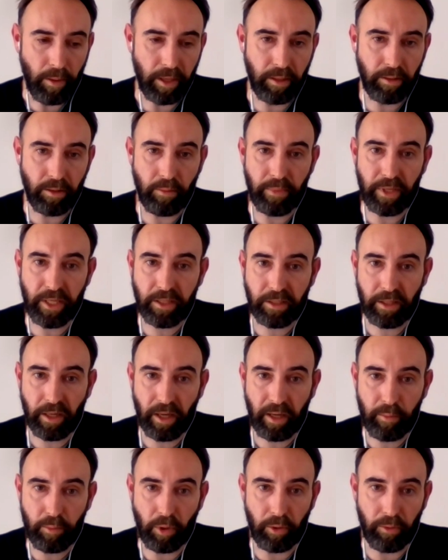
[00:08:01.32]
In the
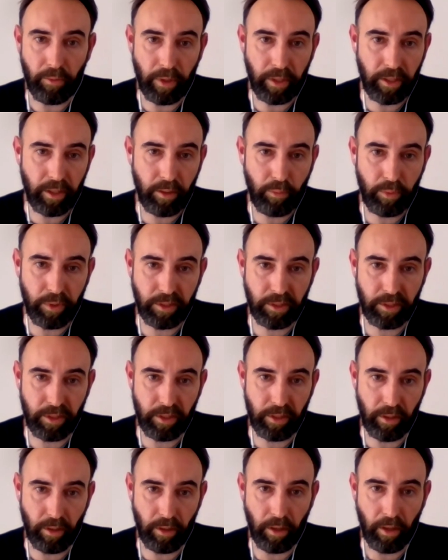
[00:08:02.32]
meantime, already we
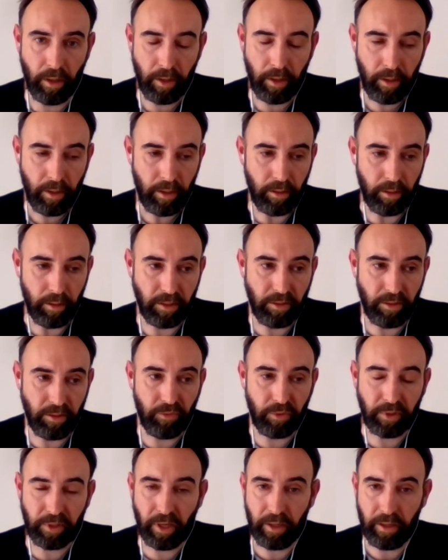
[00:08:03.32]
see
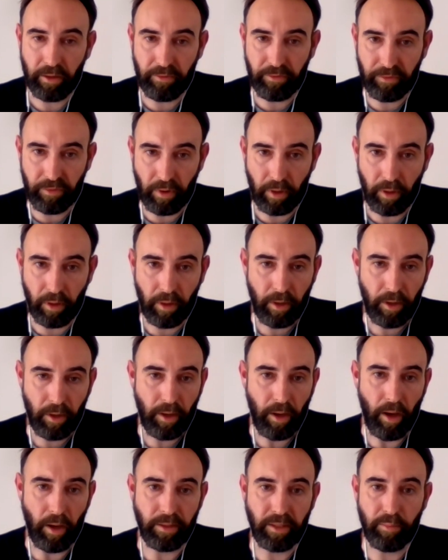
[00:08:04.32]
different kind of
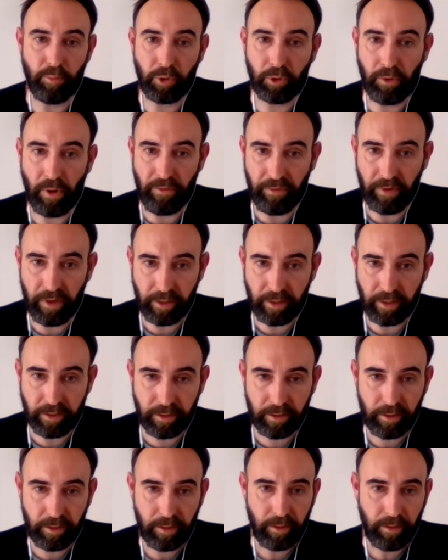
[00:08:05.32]

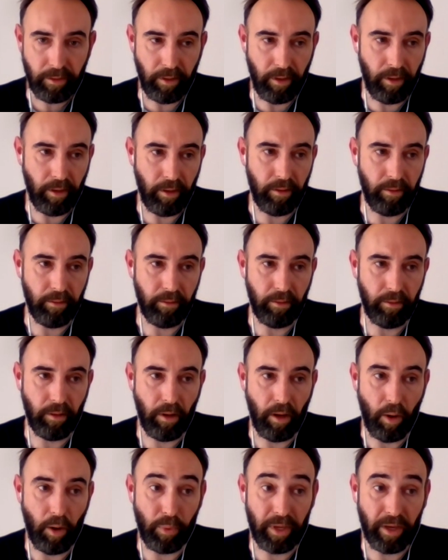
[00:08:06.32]
demographics.
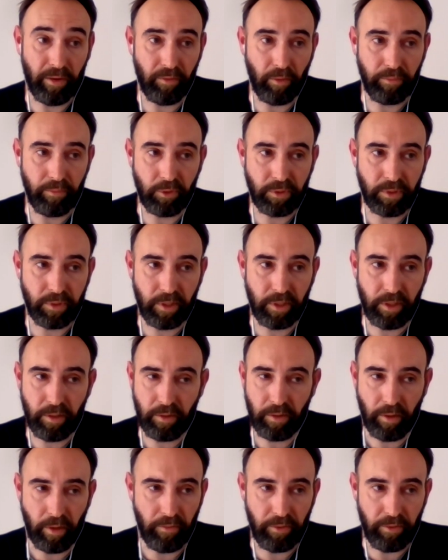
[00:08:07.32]
We have
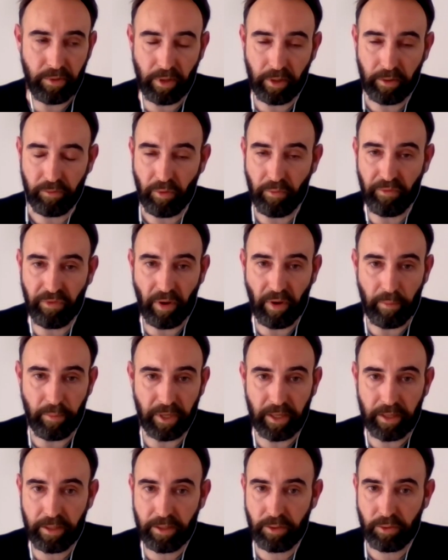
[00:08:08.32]
obviously everything from
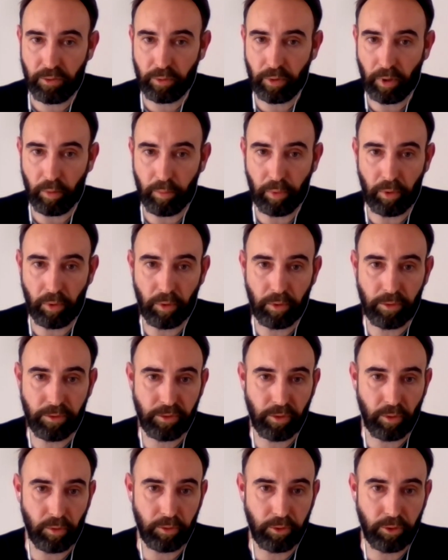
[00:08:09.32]
families to couples,
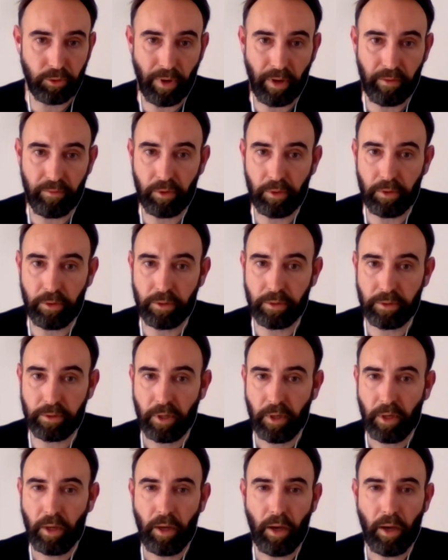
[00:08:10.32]
solo travelers,